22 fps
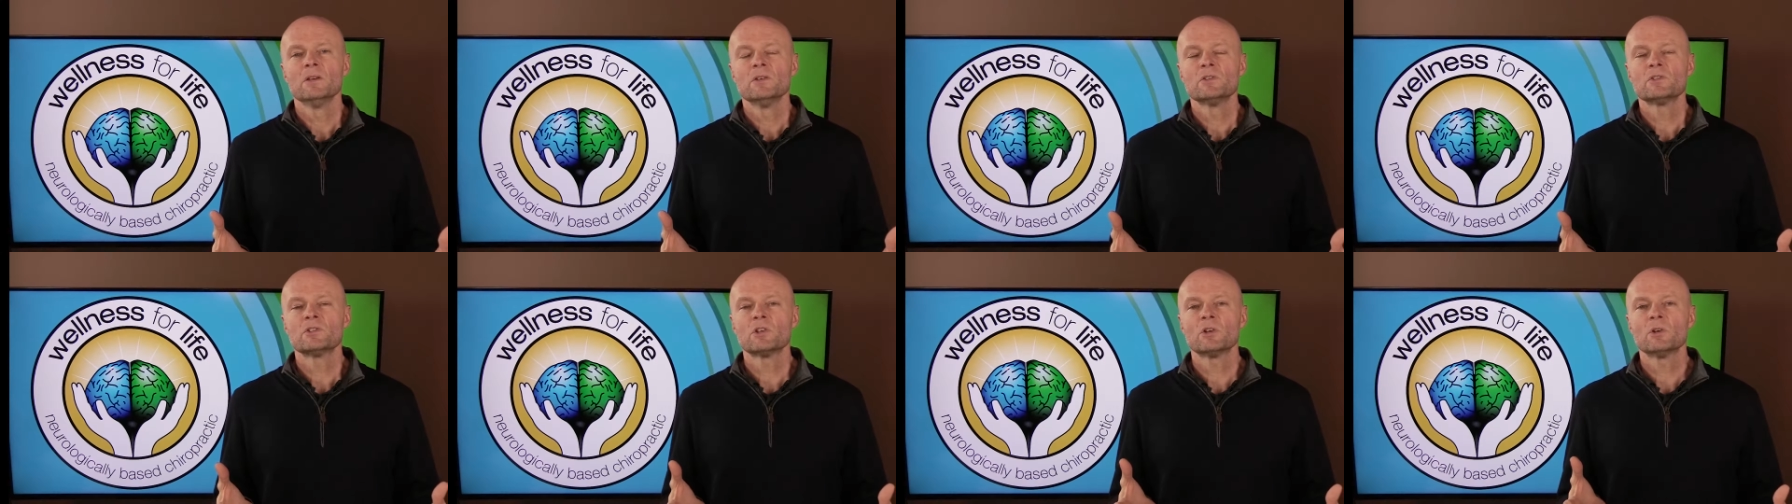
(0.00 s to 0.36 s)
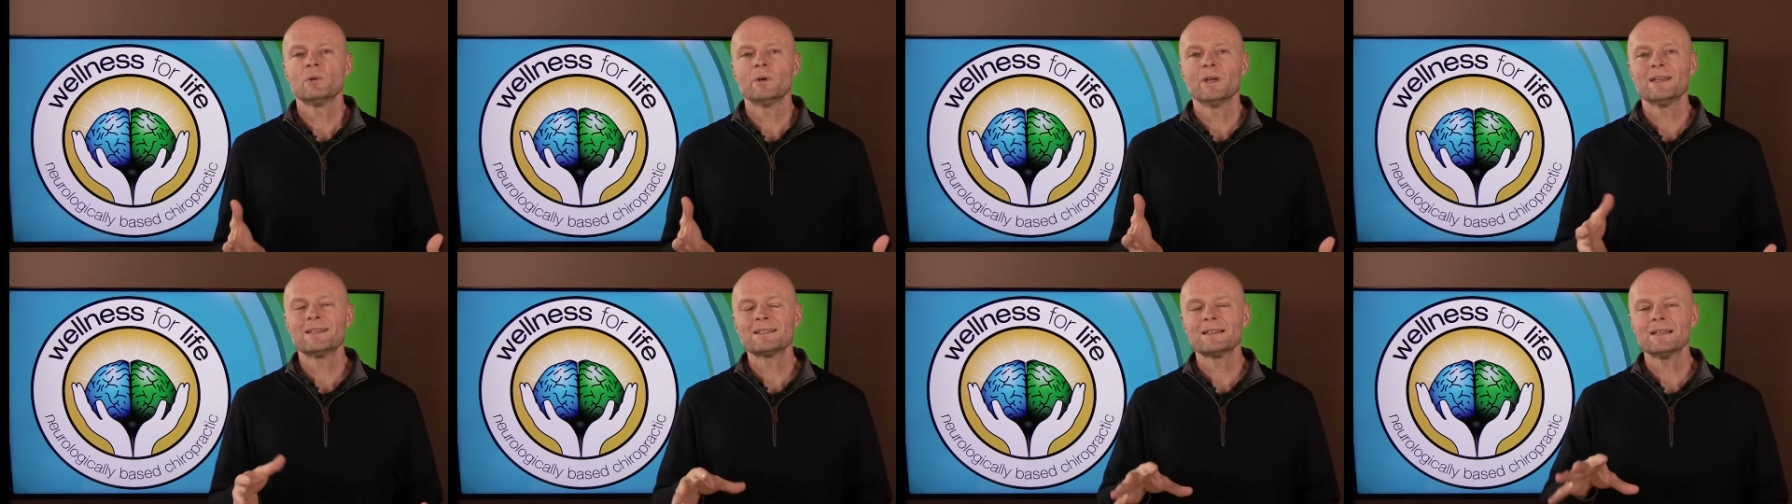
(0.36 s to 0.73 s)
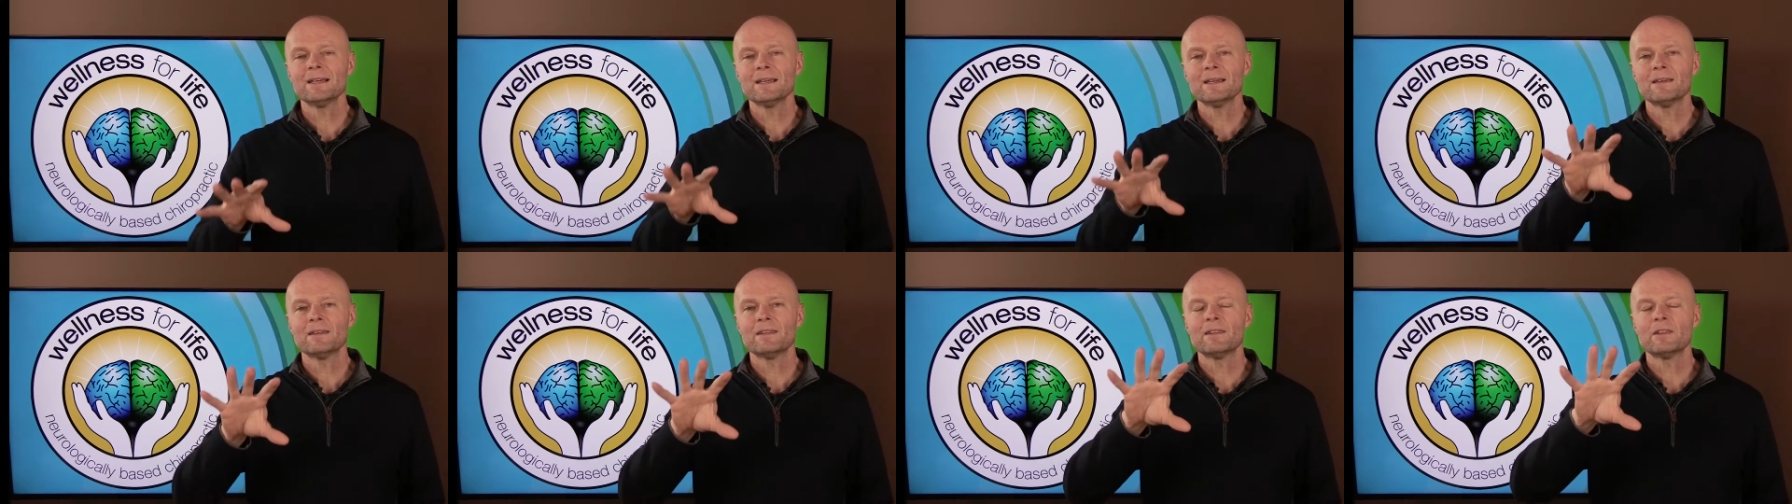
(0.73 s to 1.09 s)
So it's
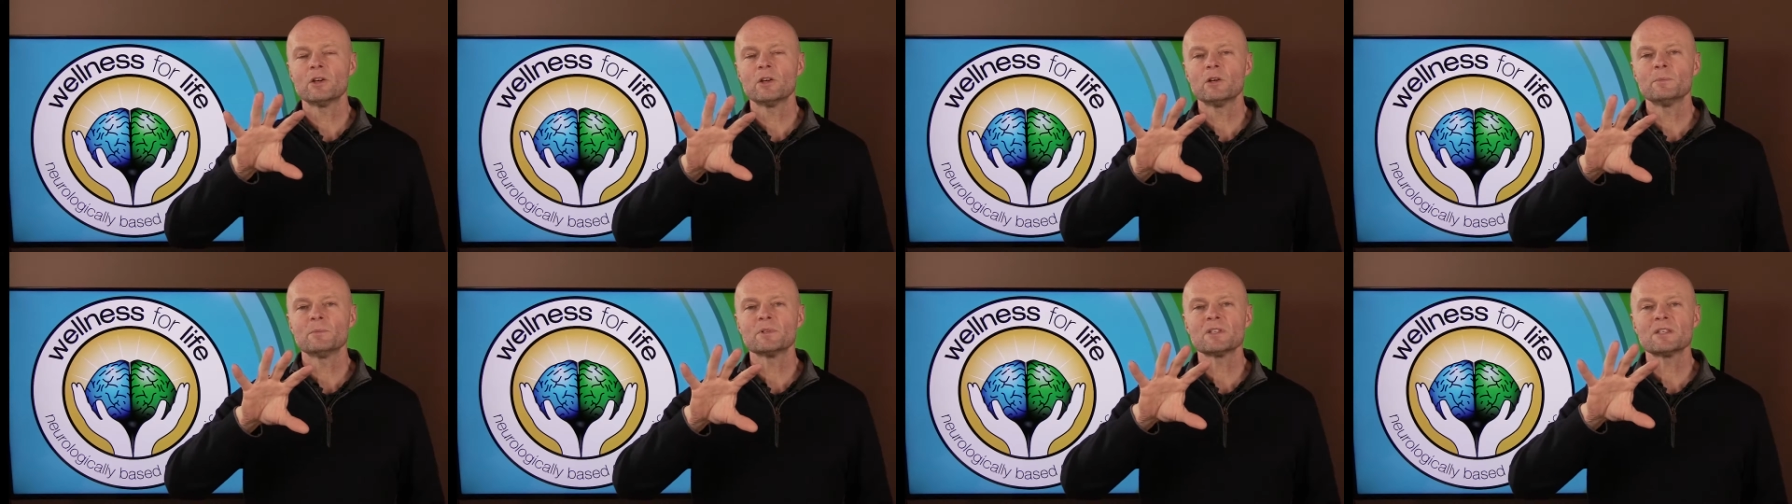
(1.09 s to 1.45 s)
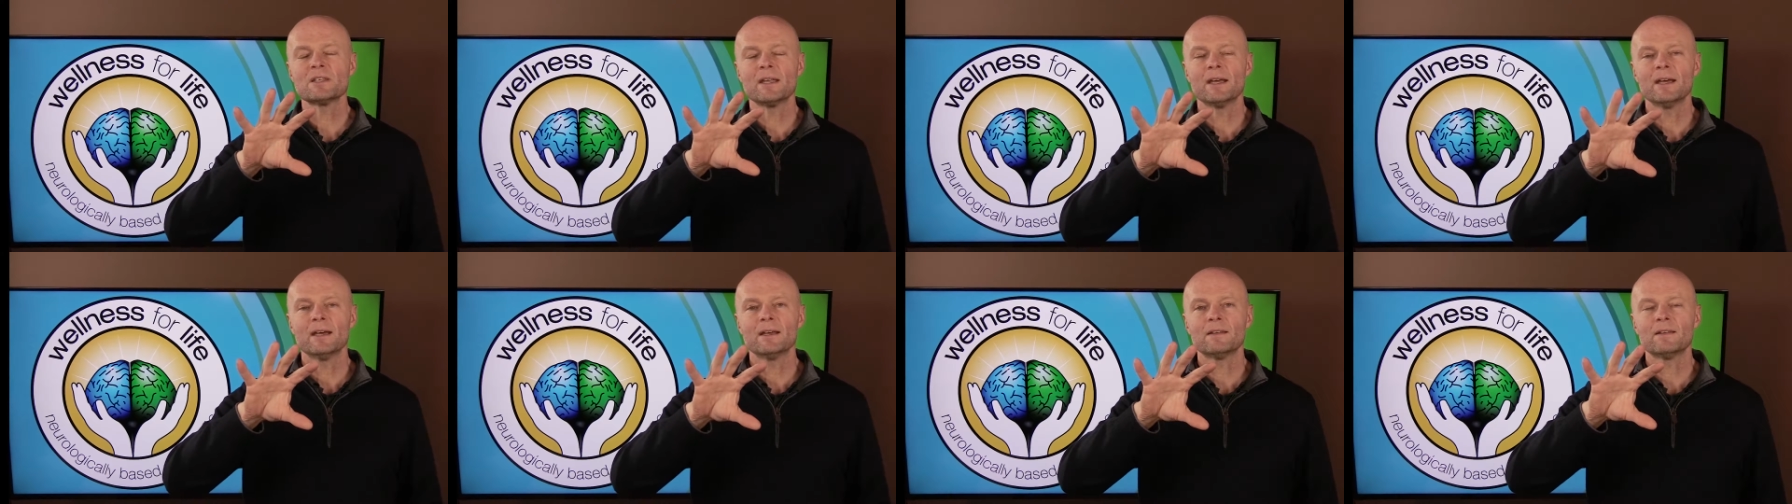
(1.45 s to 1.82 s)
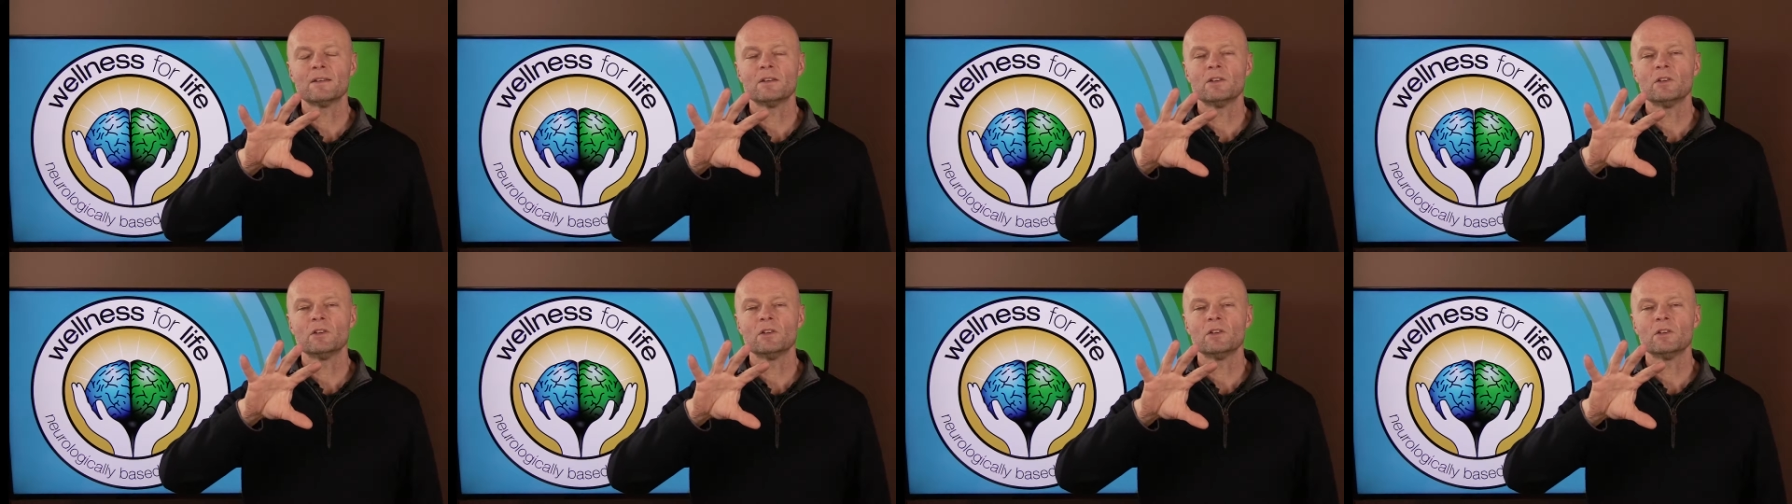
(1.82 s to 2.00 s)
like a thermostat.